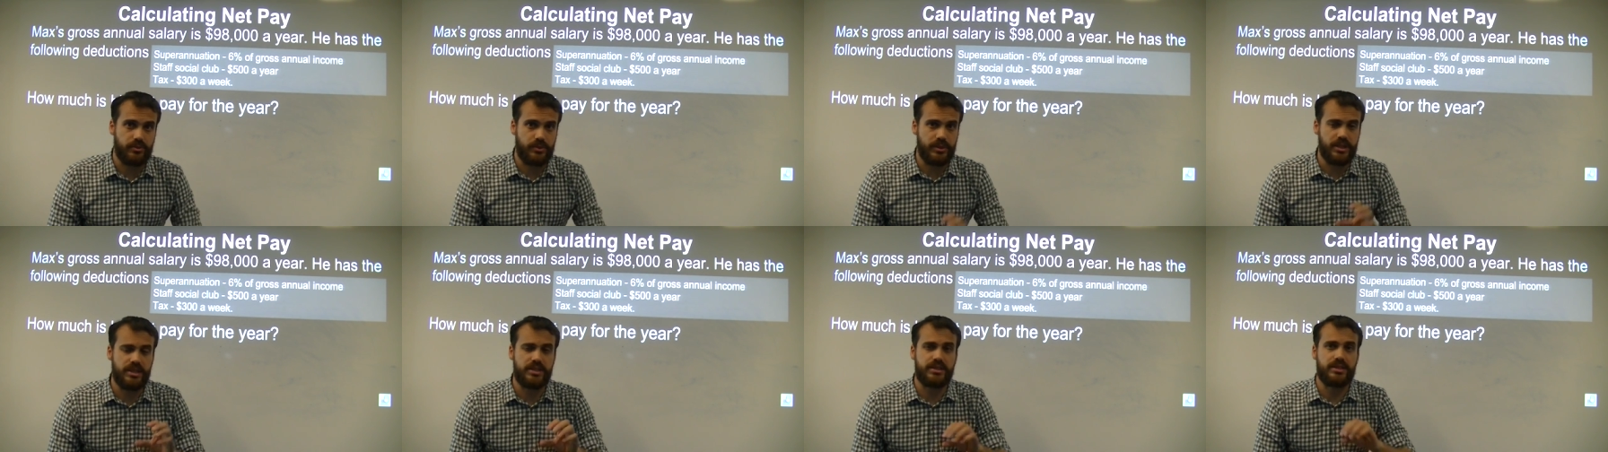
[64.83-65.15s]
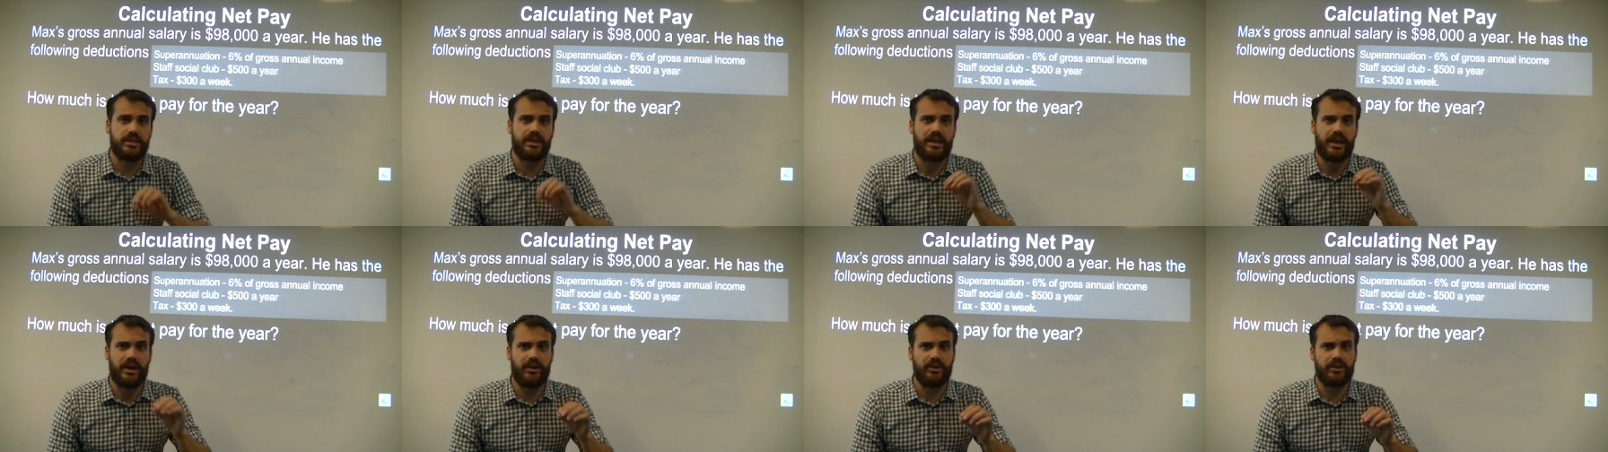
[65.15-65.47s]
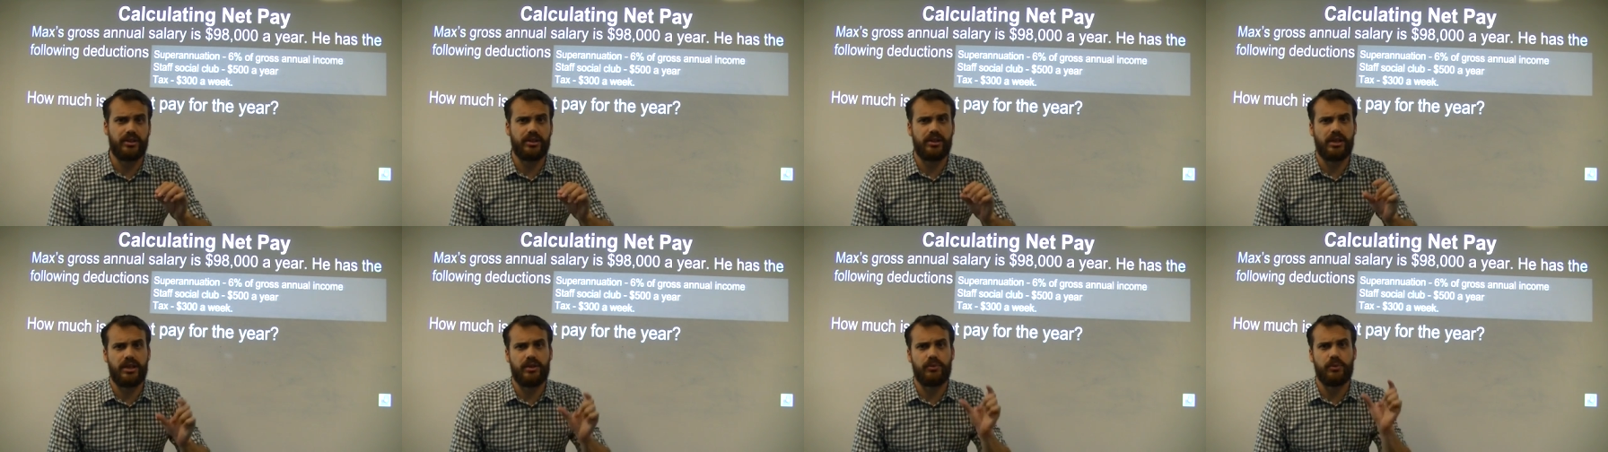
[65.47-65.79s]
We need to
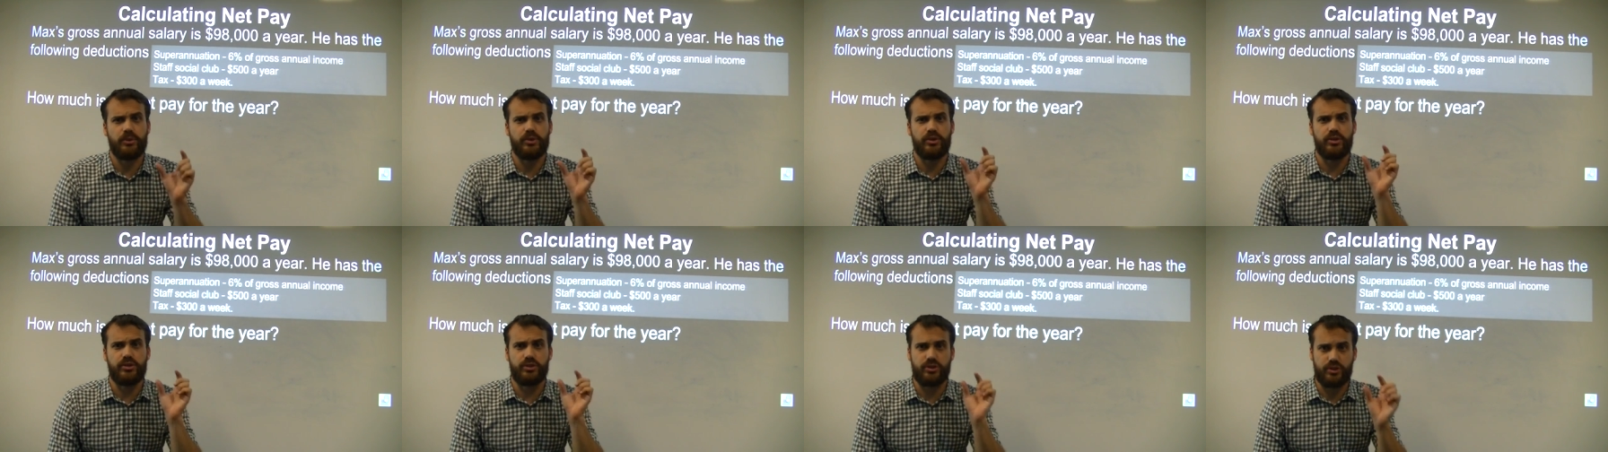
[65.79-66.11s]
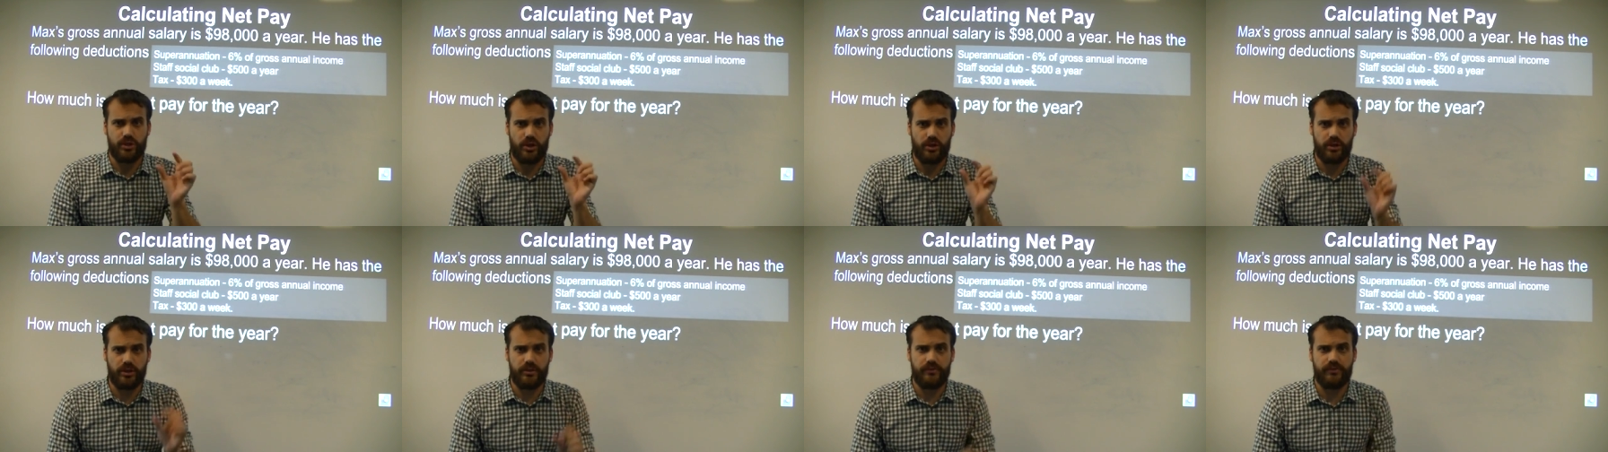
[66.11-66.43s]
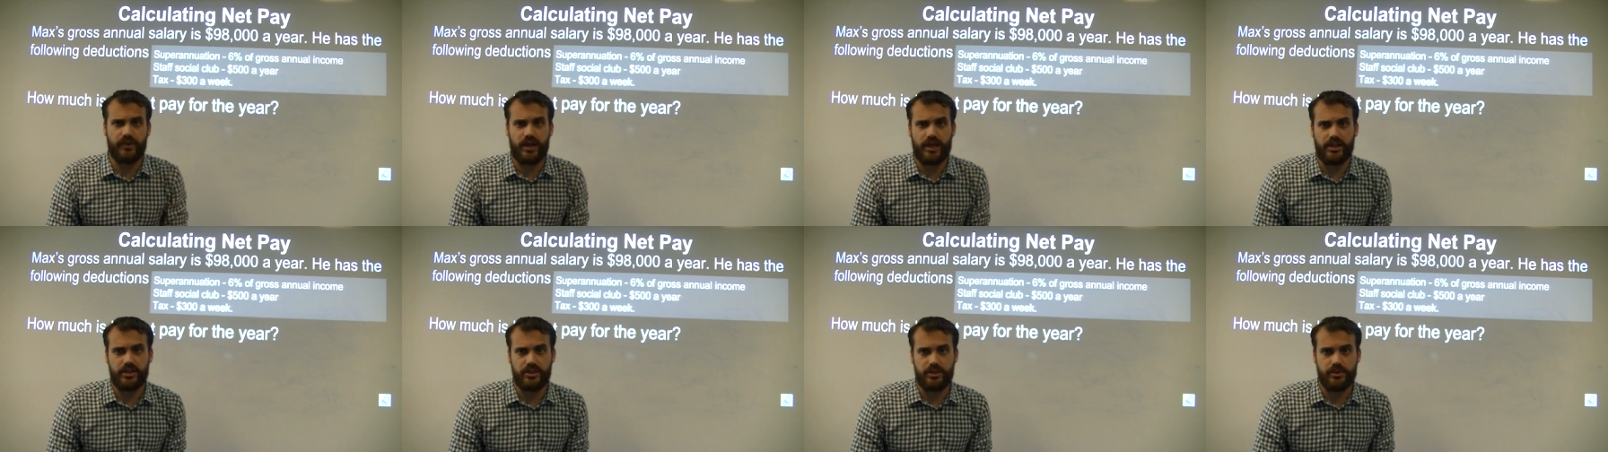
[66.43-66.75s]
calculate what the dollar
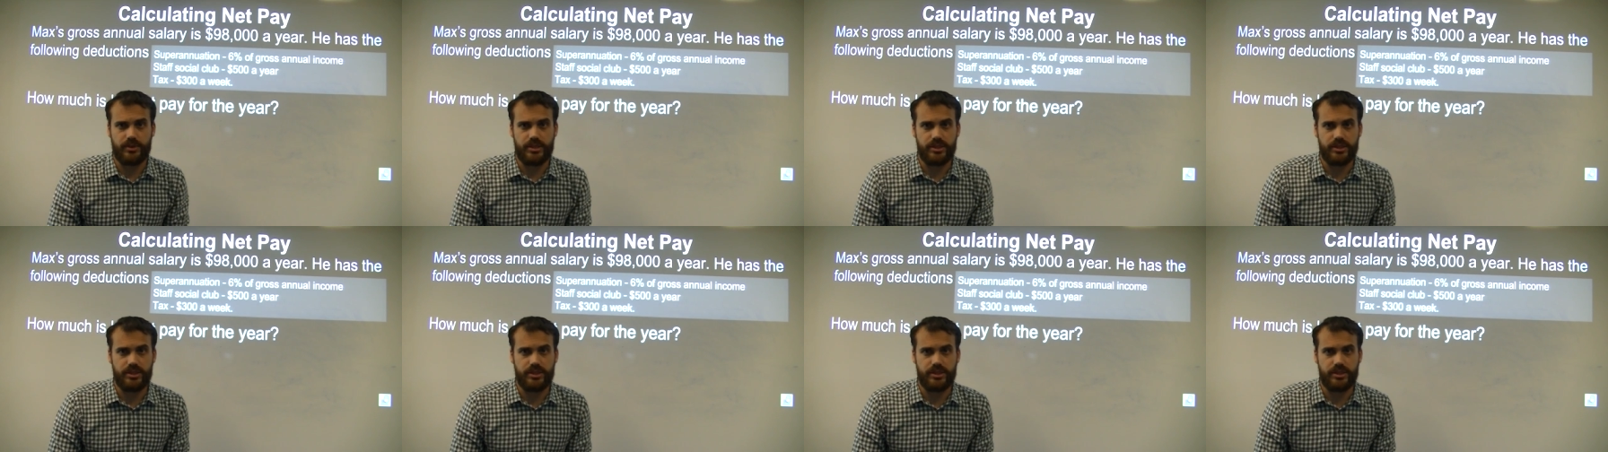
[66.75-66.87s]
value